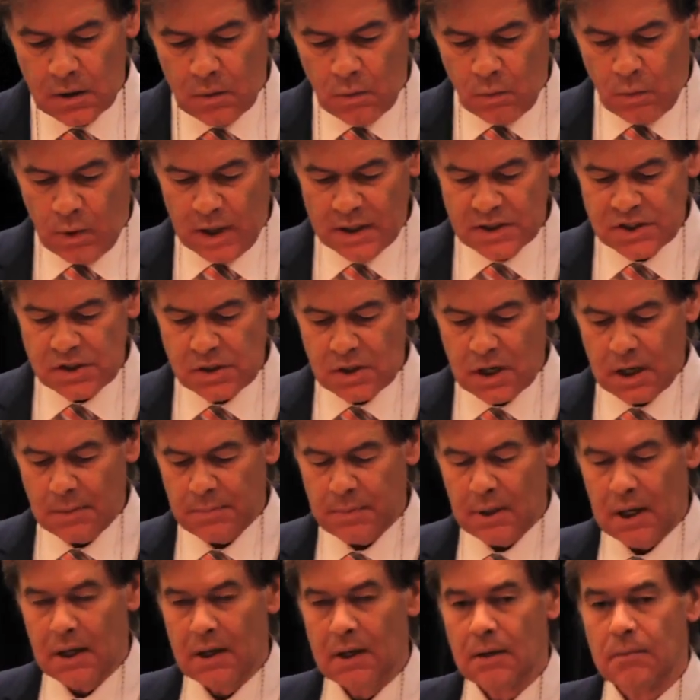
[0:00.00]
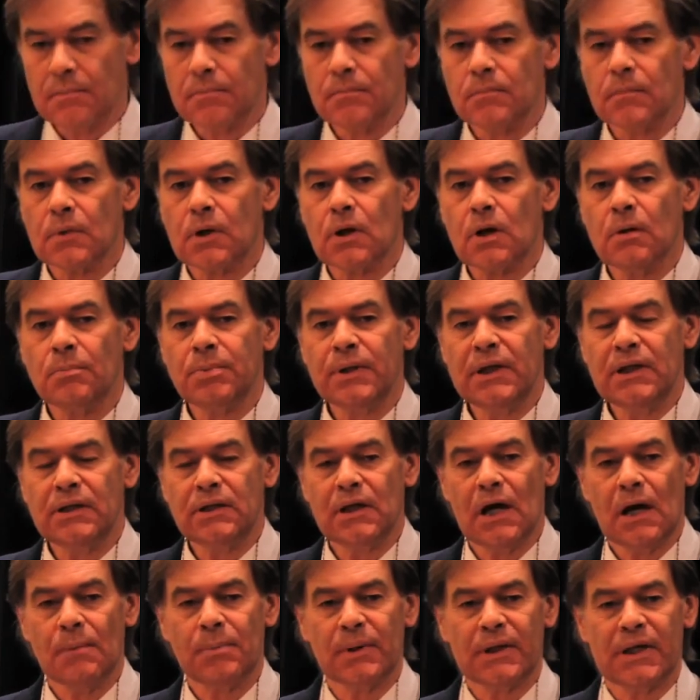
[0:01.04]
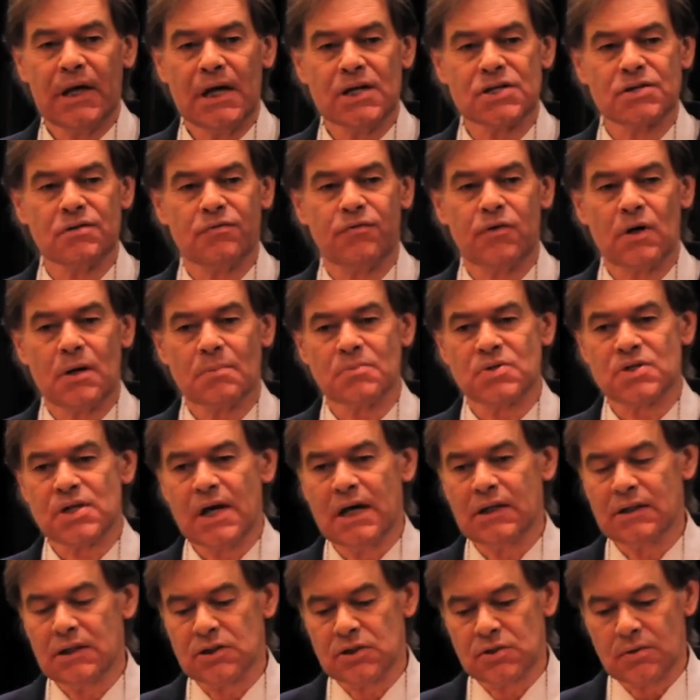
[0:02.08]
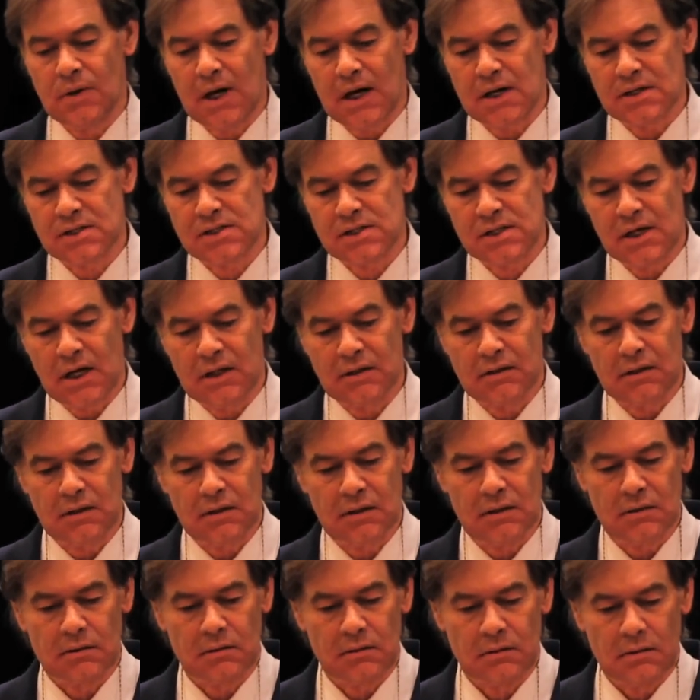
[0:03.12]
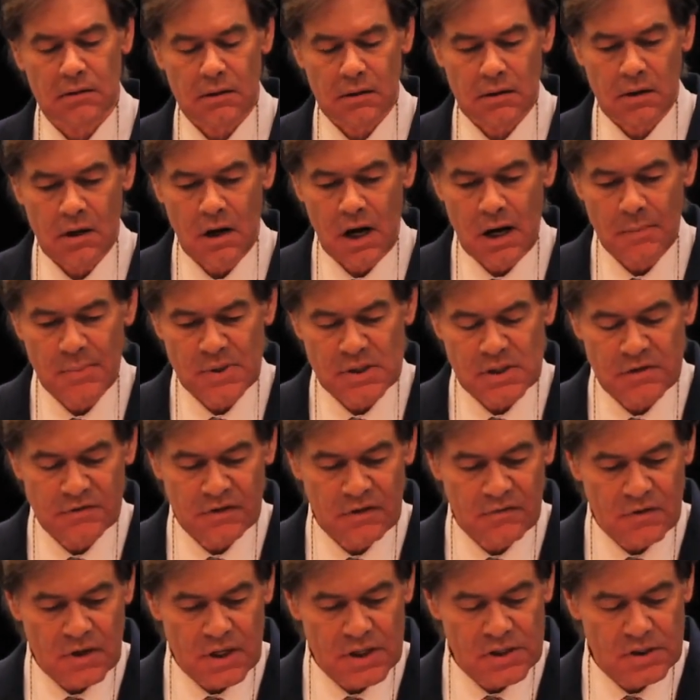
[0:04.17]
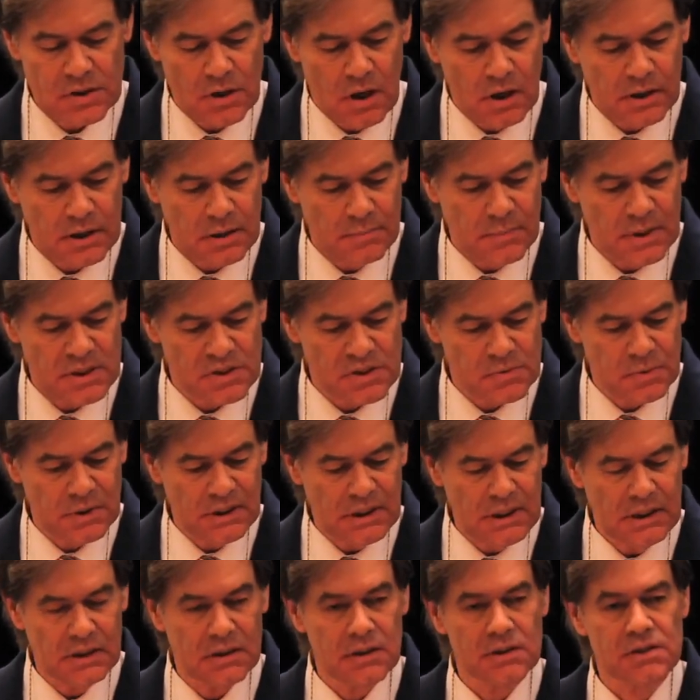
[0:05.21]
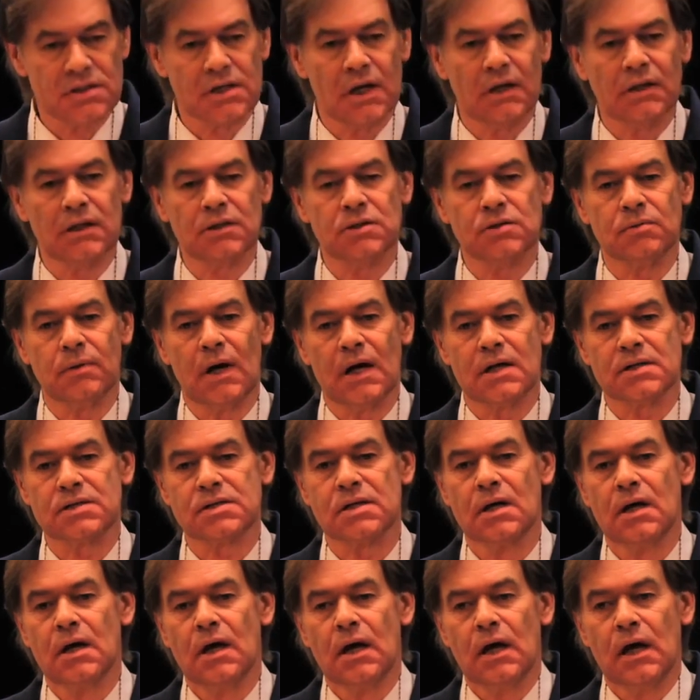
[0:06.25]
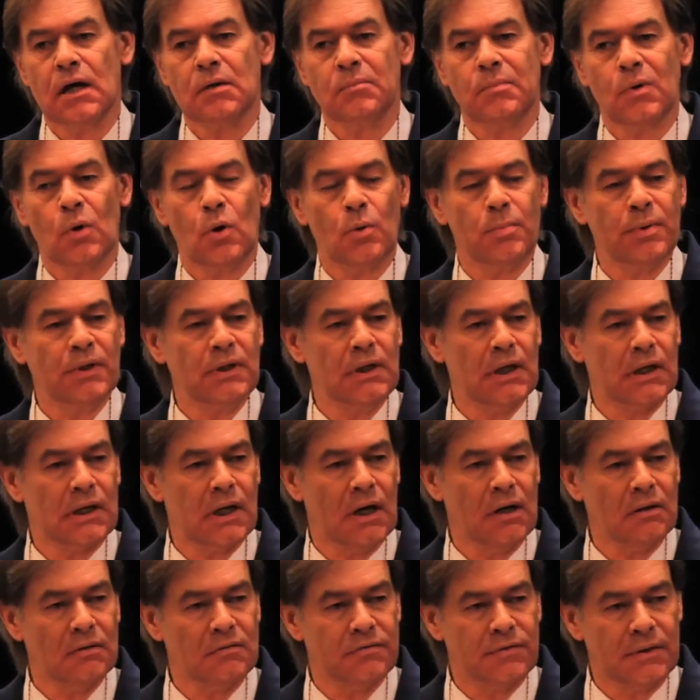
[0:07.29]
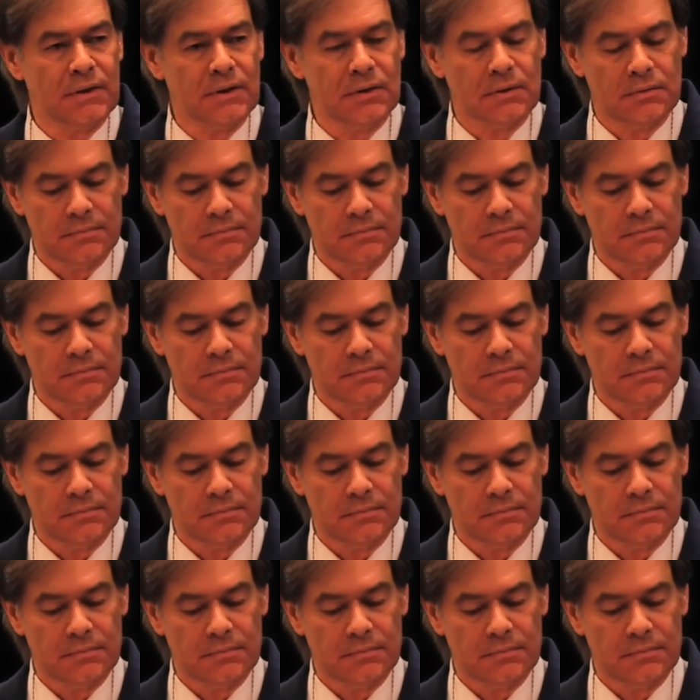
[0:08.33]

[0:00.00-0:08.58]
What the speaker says: Once you complete the application form, send it to us, send copies of the various documents we need, send it to us, and we open the account for you.